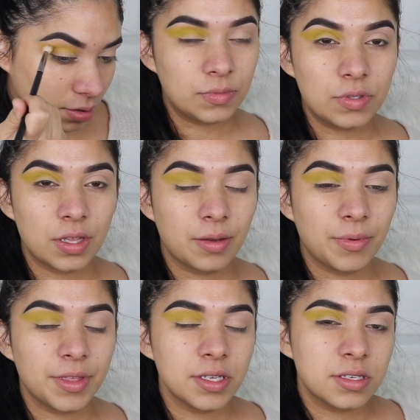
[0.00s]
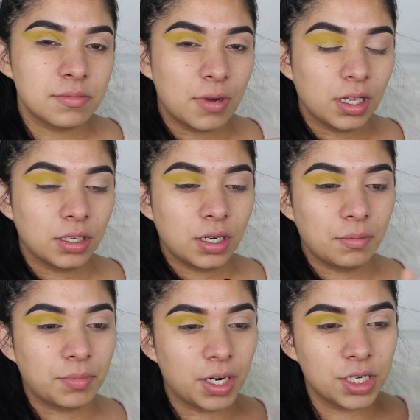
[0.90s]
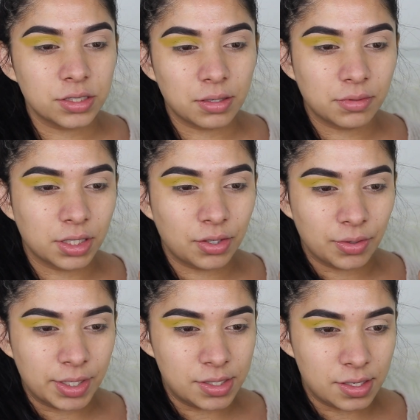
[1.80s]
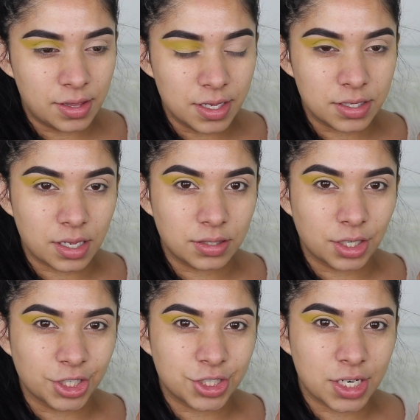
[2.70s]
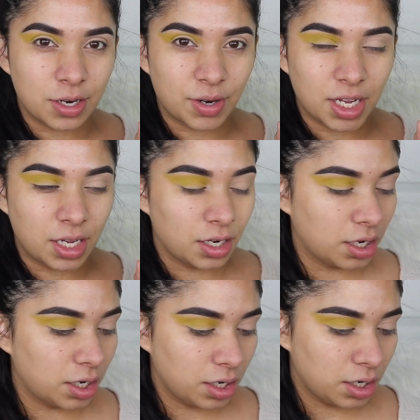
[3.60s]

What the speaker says: And so then with a smaller brush, I'm going to go into this dark shade right here.